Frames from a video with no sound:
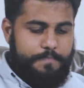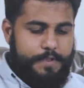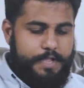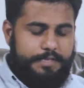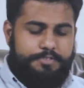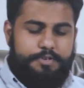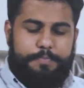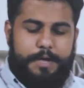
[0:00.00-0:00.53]

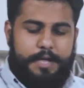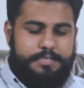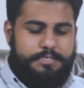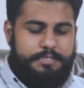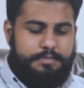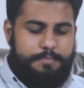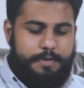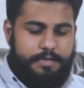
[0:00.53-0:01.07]
Ezra
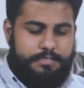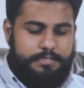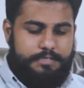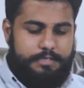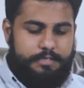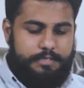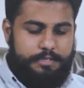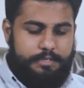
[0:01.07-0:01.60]
passed his
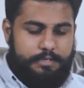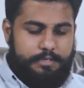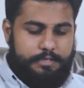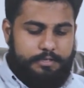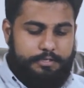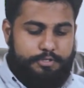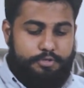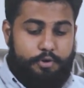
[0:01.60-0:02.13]
master
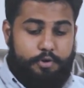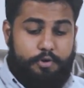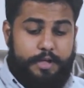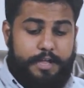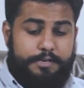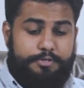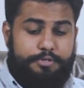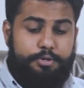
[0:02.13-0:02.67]
the saw
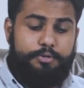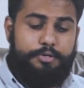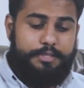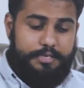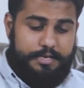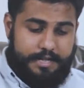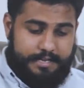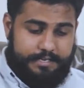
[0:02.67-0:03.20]
and took
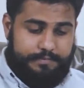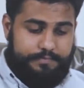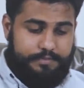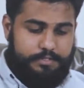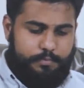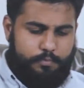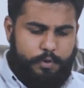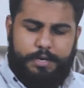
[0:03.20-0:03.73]
the
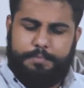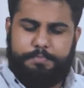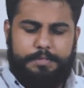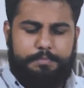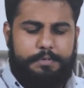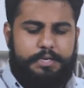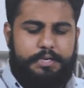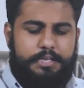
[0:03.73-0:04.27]
knives, wiped
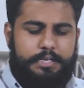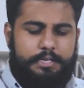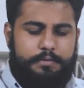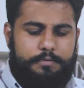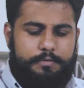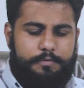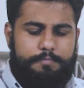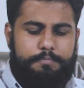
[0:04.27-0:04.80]
them
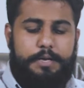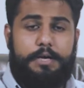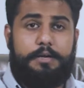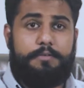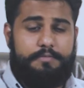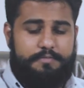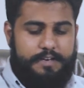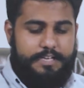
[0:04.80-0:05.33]
clean of blood
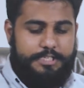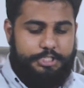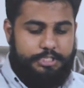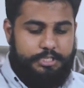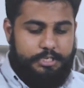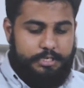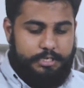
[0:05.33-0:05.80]
and flesh.